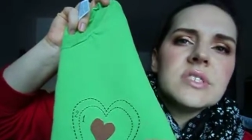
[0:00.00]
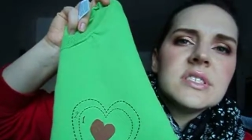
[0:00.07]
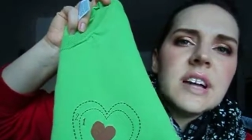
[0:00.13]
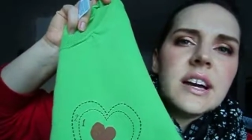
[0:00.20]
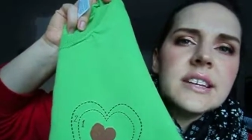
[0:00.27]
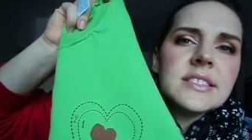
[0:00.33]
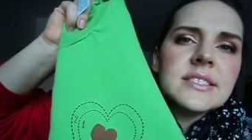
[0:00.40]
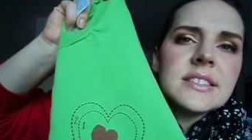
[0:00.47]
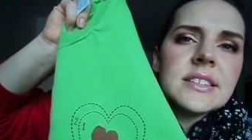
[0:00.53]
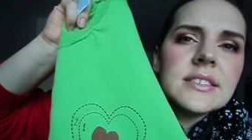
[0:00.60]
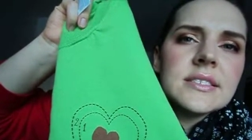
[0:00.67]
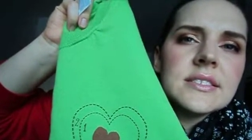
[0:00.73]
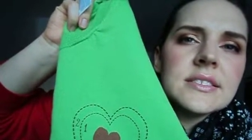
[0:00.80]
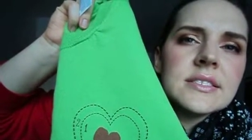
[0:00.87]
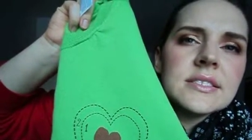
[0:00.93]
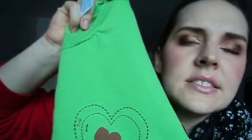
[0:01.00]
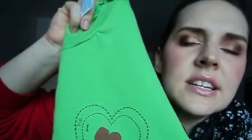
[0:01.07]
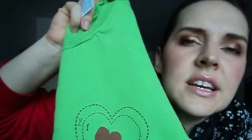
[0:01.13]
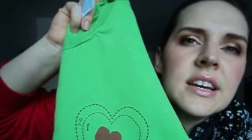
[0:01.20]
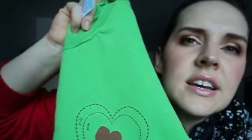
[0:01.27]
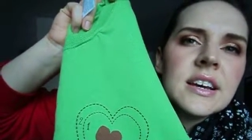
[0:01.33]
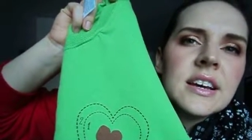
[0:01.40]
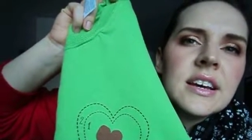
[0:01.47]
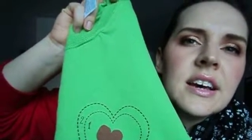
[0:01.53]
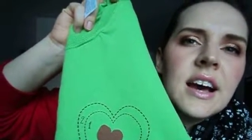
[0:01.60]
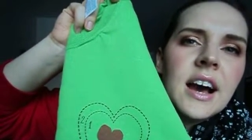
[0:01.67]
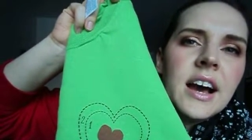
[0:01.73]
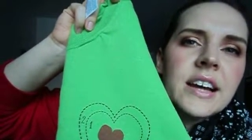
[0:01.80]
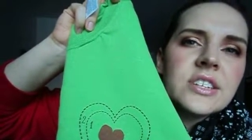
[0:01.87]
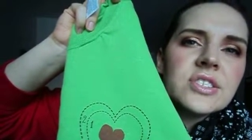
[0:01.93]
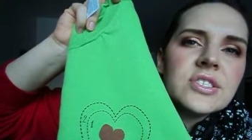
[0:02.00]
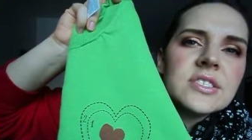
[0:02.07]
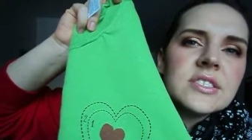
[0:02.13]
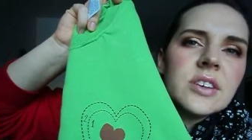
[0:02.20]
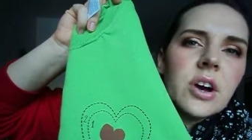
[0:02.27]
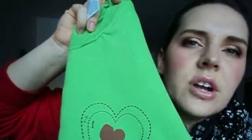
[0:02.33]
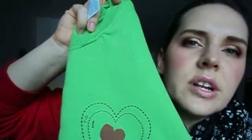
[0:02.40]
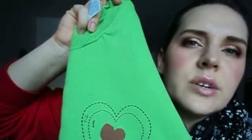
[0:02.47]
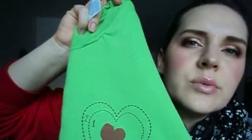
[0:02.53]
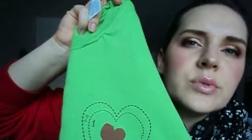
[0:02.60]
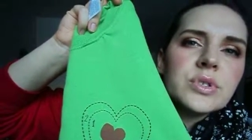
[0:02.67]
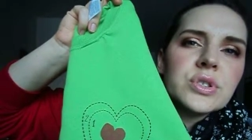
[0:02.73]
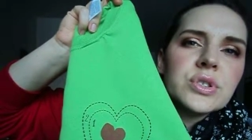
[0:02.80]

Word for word: sizes. I just thought it was